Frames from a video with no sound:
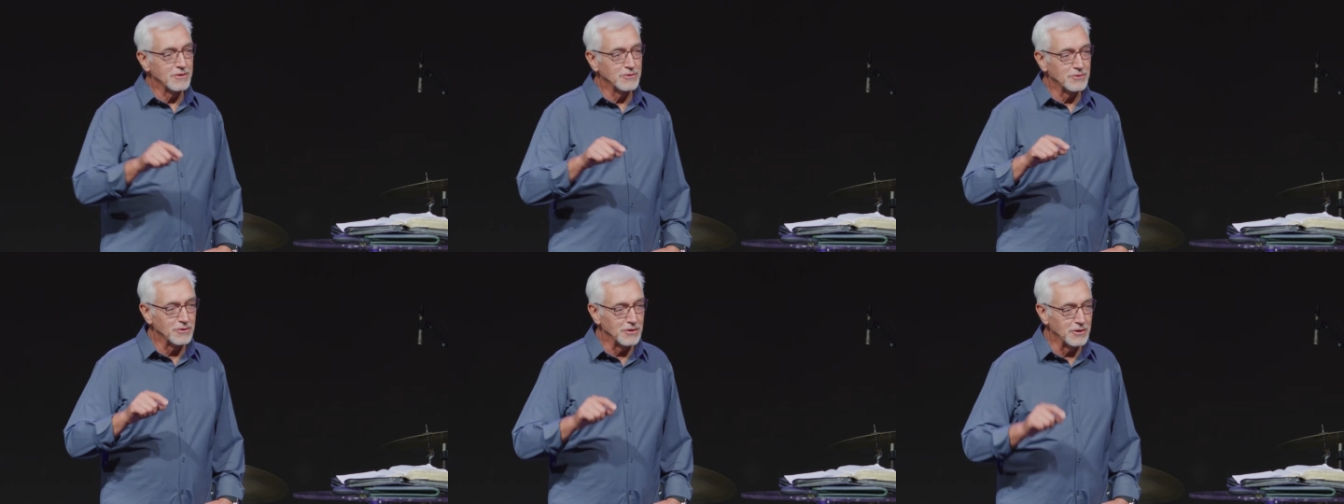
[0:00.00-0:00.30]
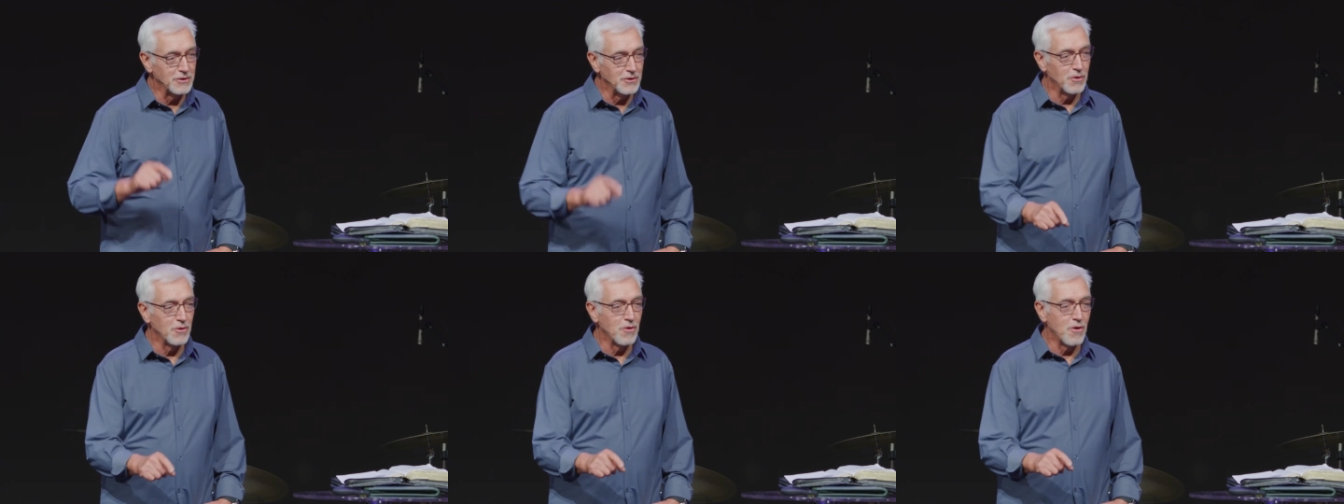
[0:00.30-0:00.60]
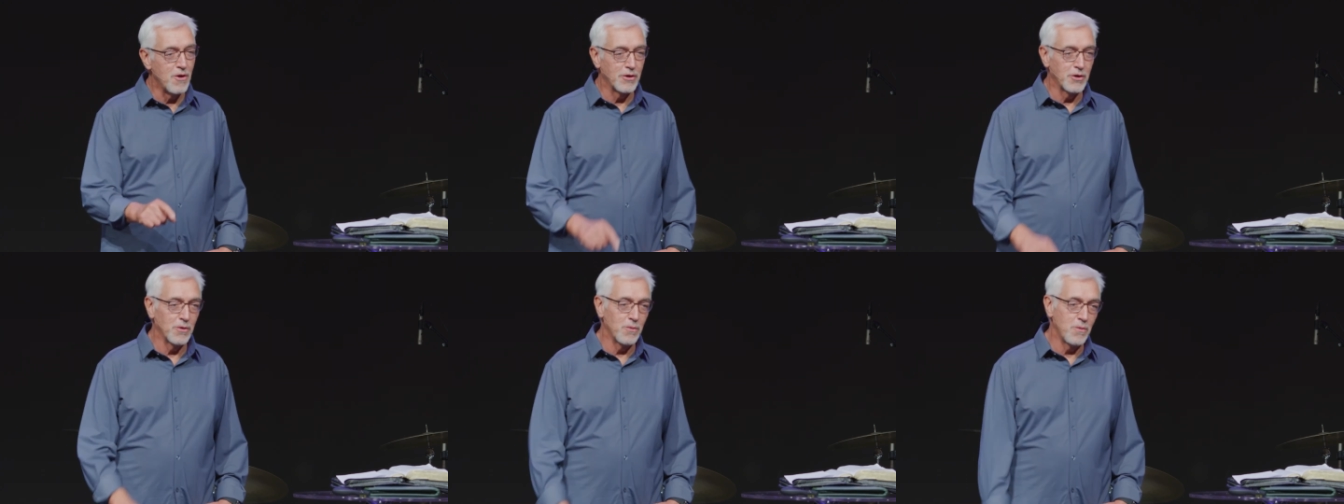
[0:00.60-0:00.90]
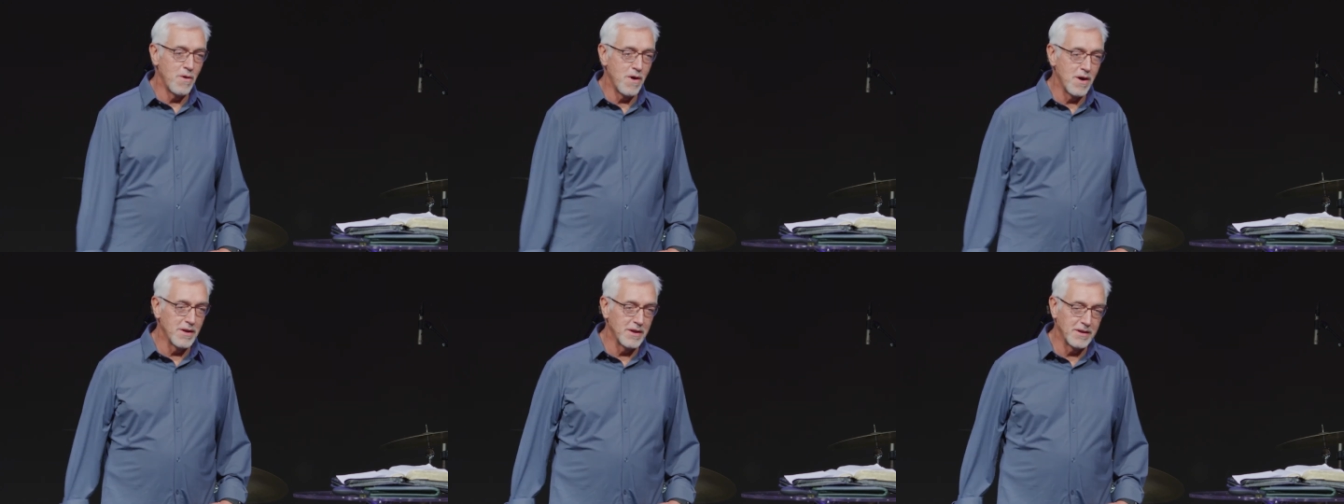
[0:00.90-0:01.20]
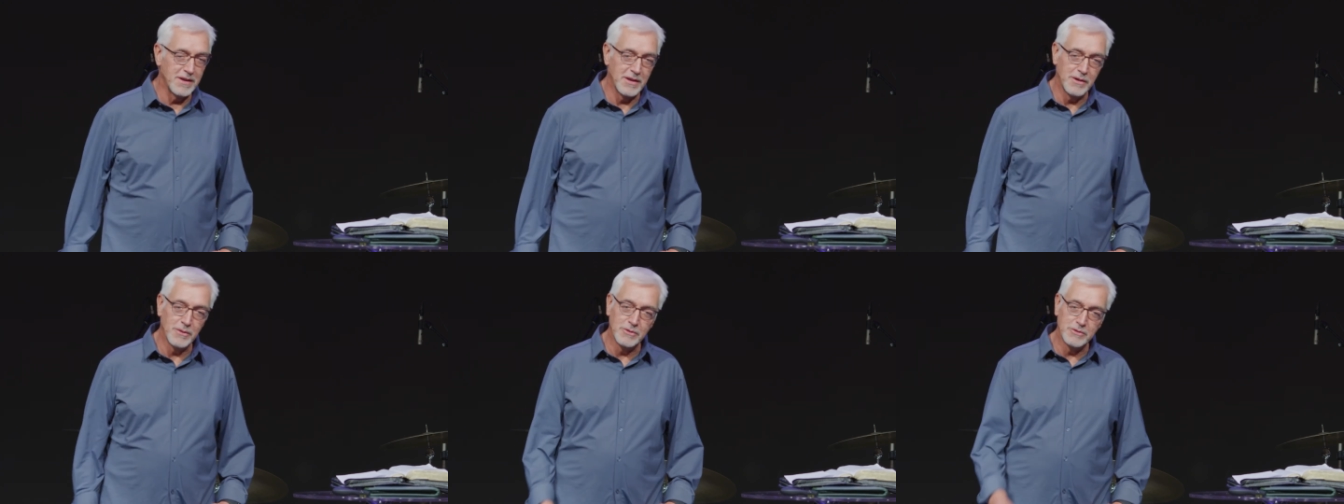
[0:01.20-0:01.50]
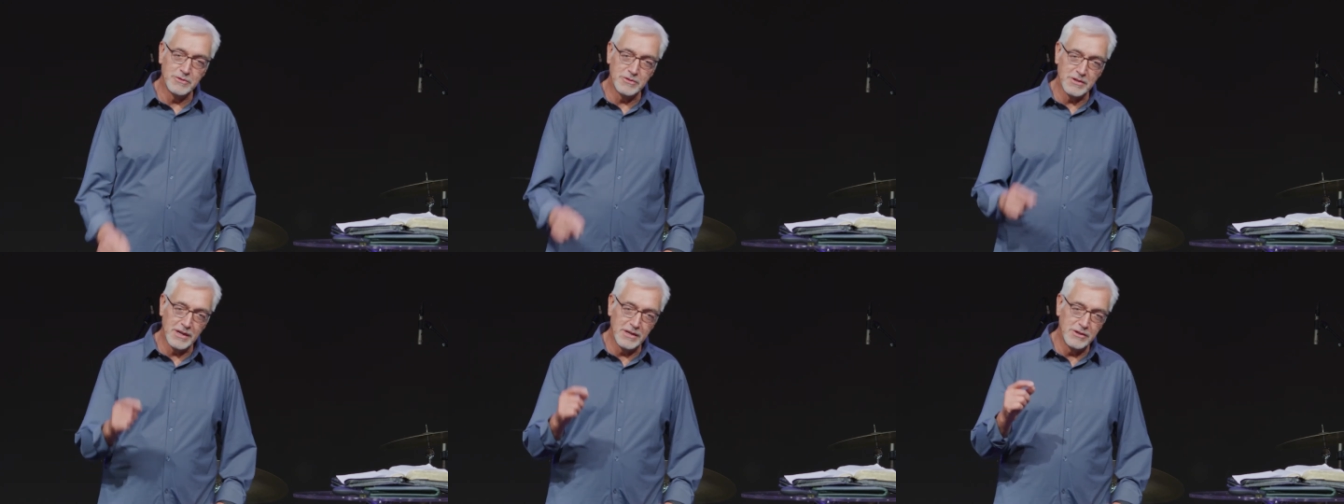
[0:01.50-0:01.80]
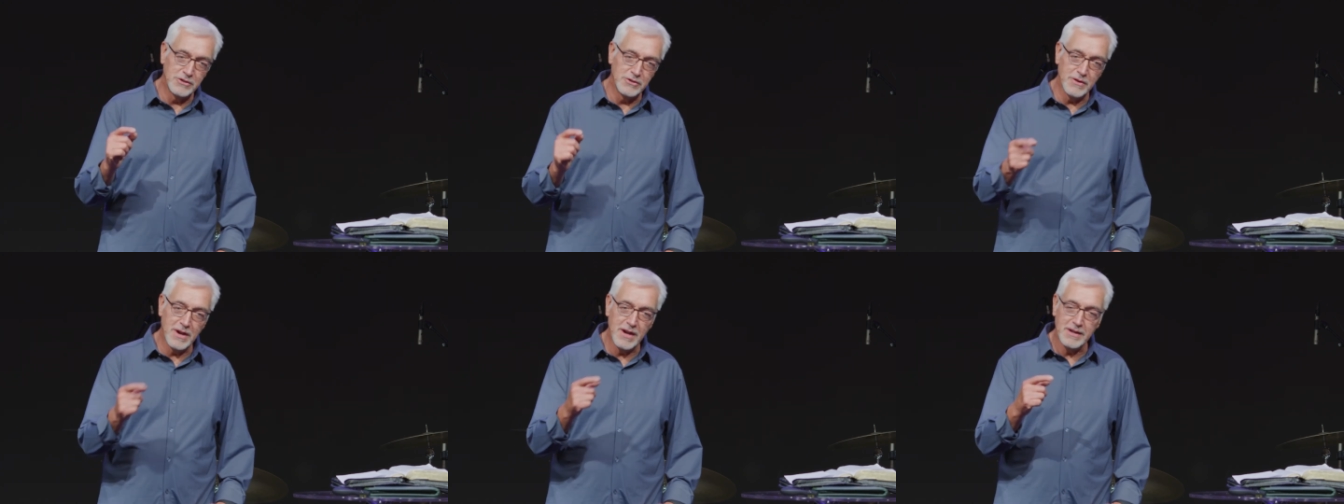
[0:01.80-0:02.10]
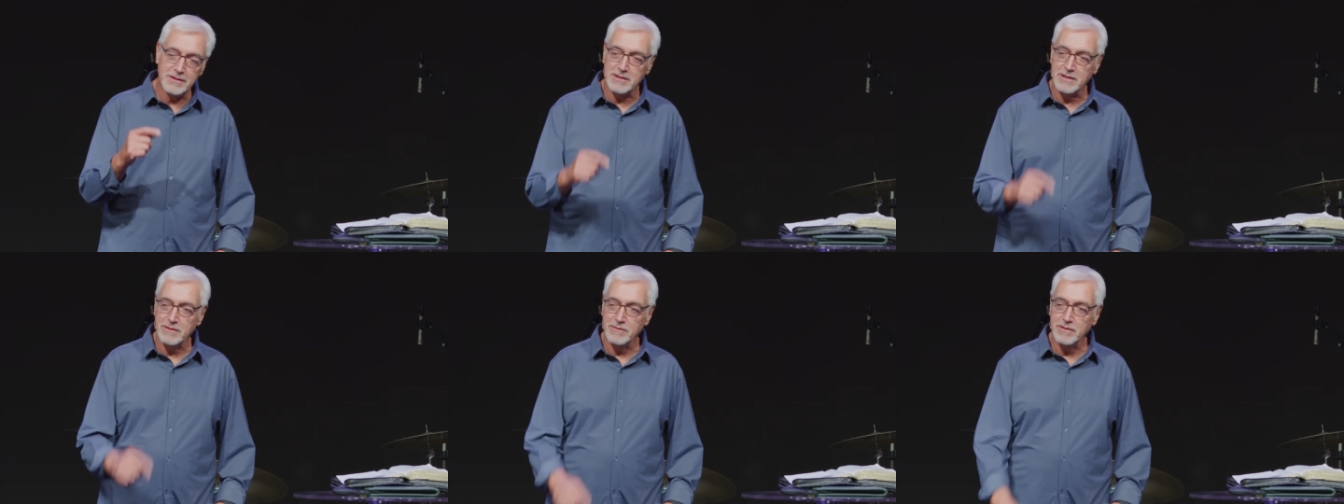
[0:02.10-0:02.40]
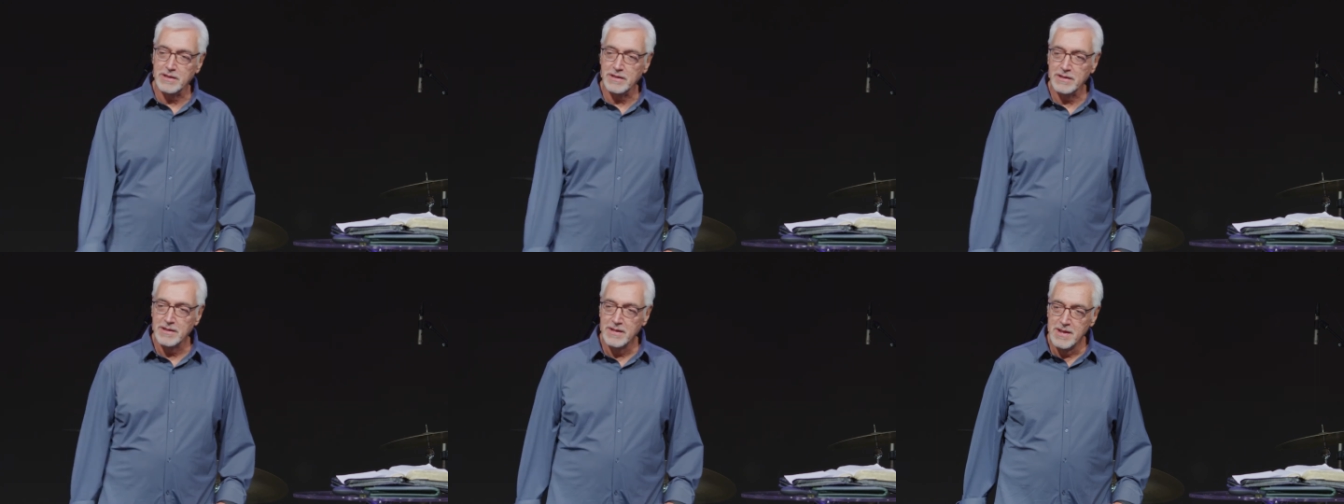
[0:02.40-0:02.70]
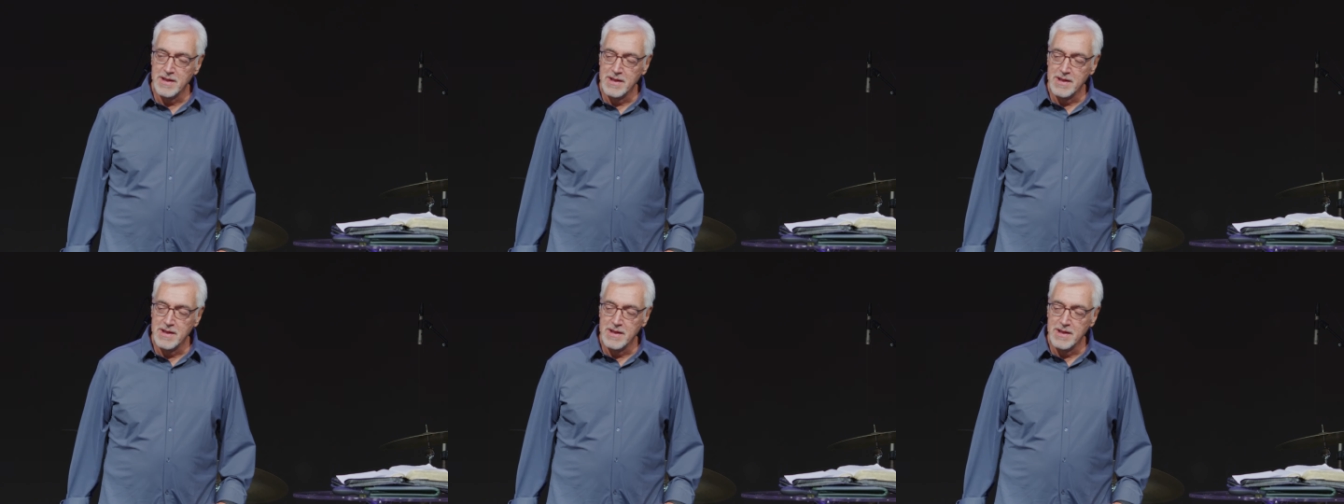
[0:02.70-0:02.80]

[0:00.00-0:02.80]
so you no longer want it and it'll change your activity.